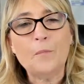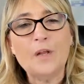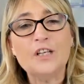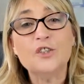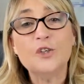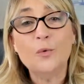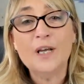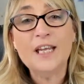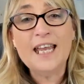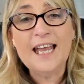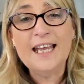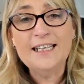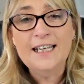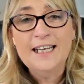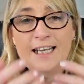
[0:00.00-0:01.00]
So
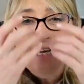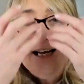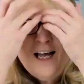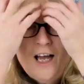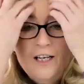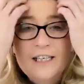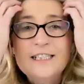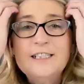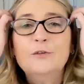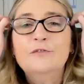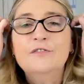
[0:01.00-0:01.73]
again, a little